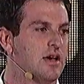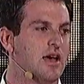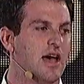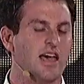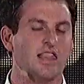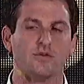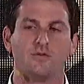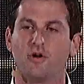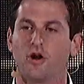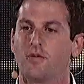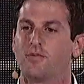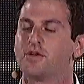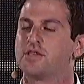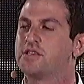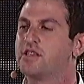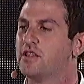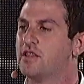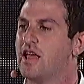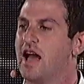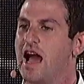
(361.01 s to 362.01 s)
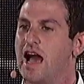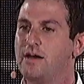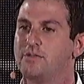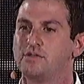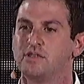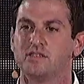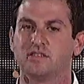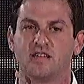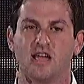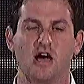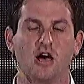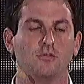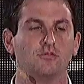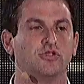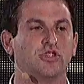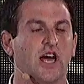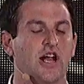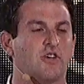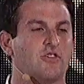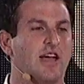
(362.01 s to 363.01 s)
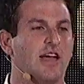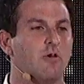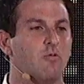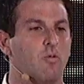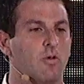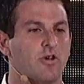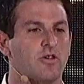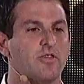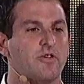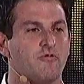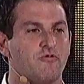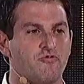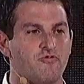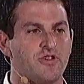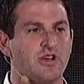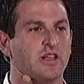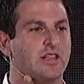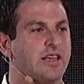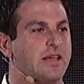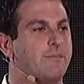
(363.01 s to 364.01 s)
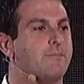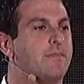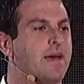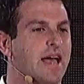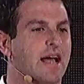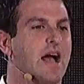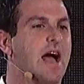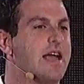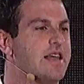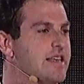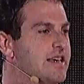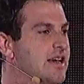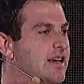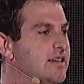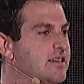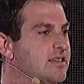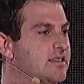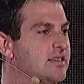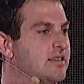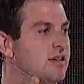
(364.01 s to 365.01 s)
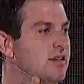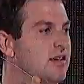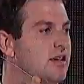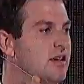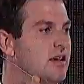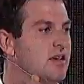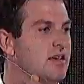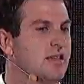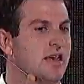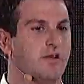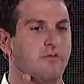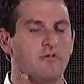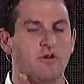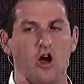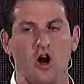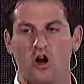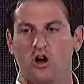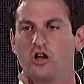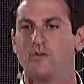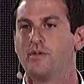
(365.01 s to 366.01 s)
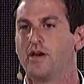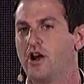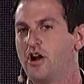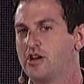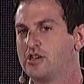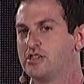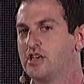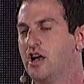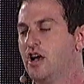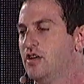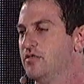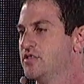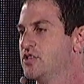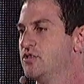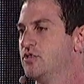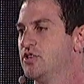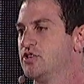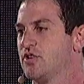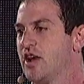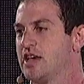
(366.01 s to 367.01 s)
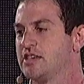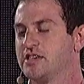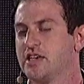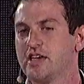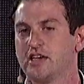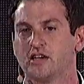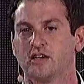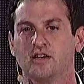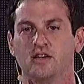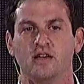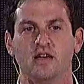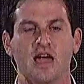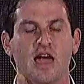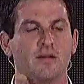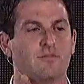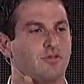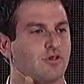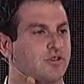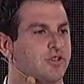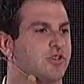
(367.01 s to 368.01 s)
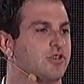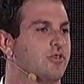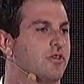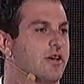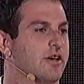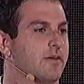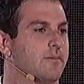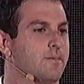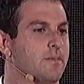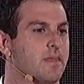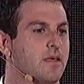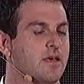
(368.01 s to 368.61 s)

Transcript: And the purpose of the labs is to help generate what are the really big ideas that if we all commit ourselves to addressing and pursuing,